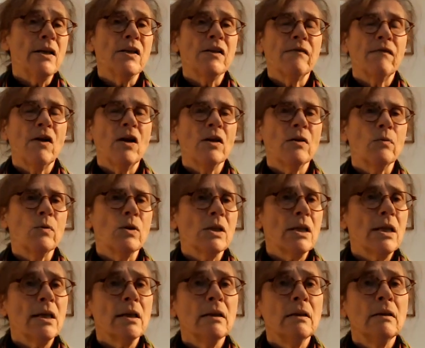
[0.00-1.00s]
His father was
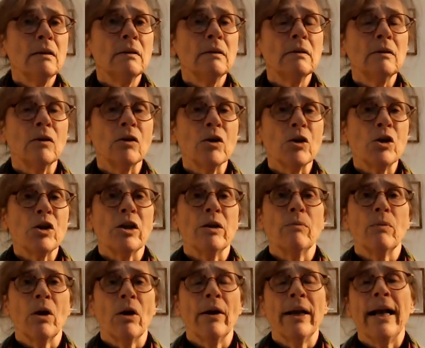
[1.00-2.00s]
killed on a
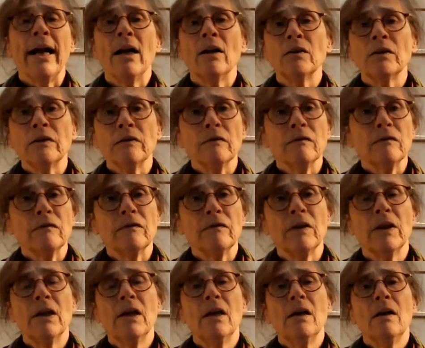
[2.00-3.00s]
ship going out of
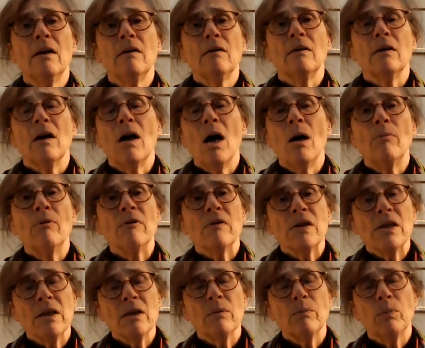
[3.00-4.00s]
the harbour at
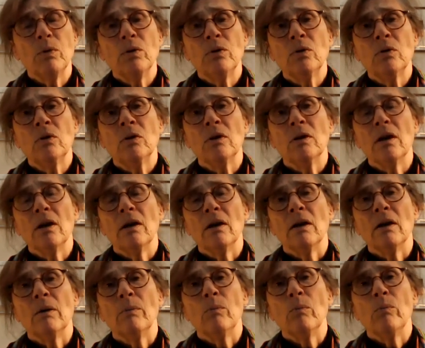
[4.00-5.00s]
Singapore.
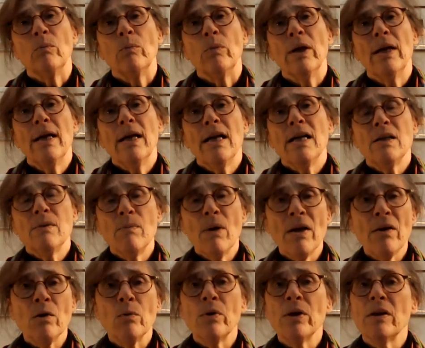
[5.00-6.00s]
His
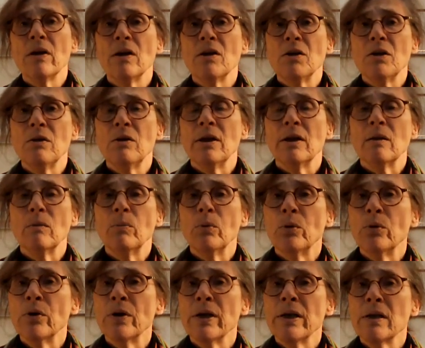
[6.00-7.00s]
mother, with her two little
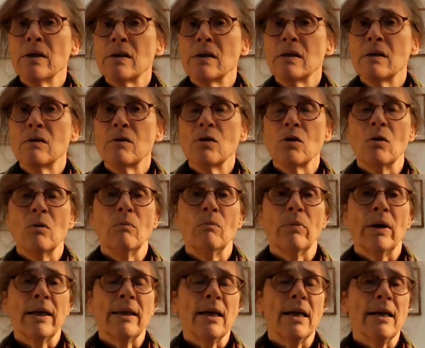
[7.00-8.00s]
boys,
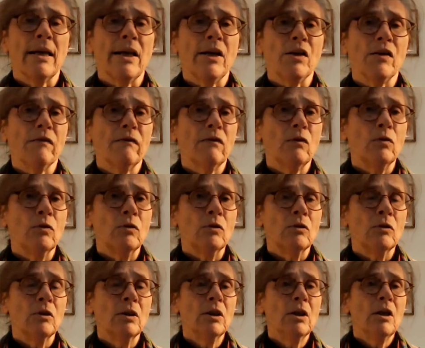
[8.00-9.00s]
Tom by then age
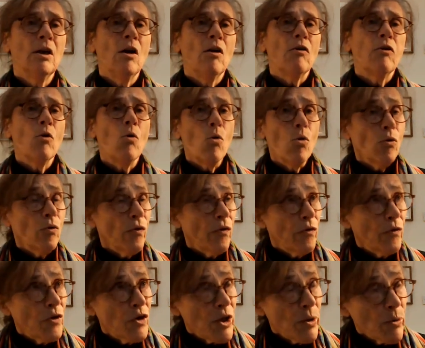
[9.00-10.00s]
4, thought
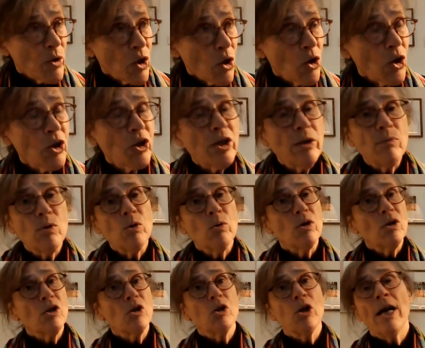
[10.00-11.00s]
she was on a ship
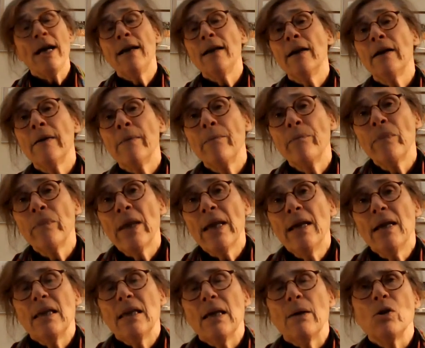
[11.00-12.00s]
to Australia.
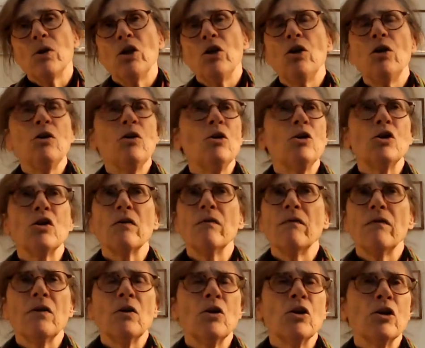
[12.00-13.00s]
There was huge
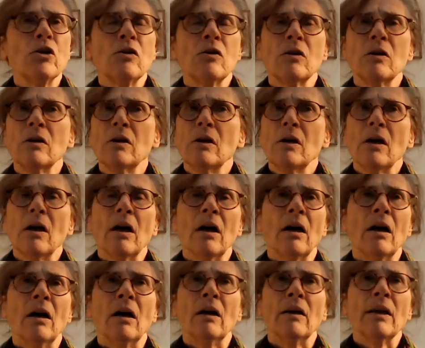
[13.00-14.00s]
confusion.
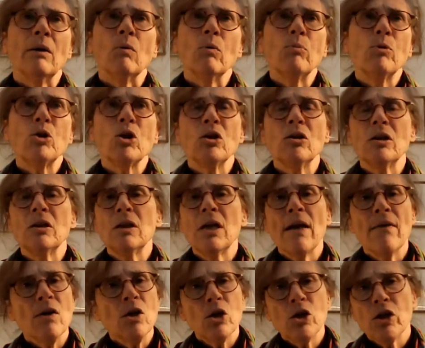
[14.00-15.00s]
They were put on
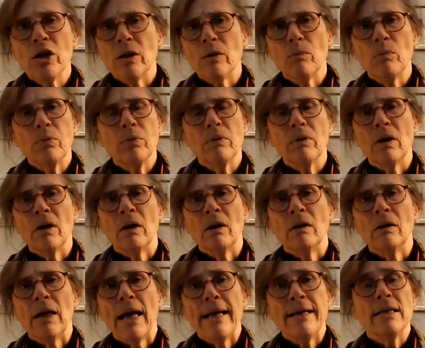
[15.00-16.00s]
another ship
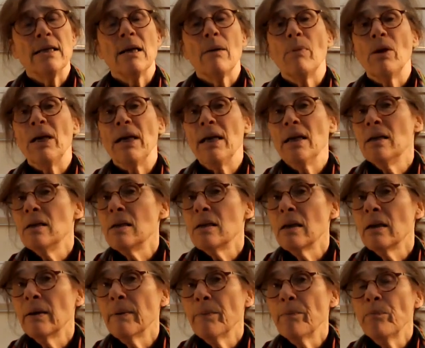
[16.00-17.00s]
and ended up in
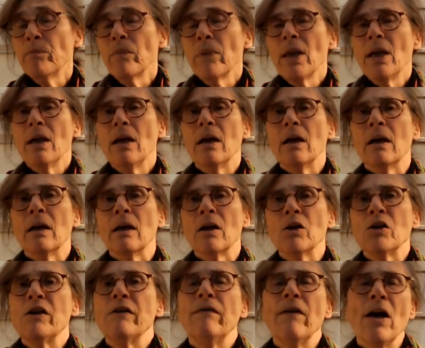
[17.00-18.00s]
India.
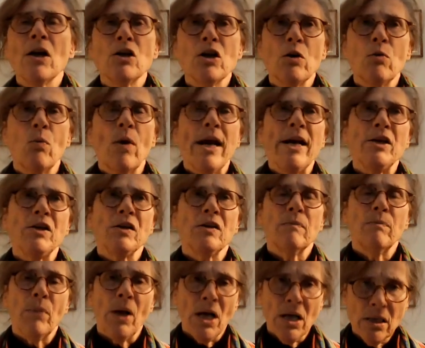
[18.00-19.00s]
She found her way to
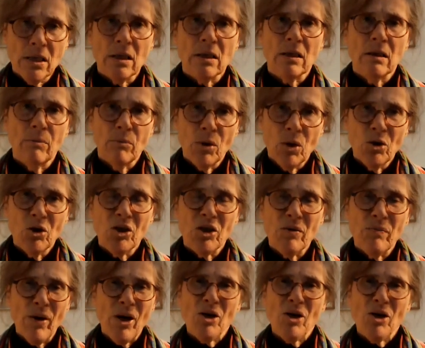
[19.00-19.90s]
the Bata community.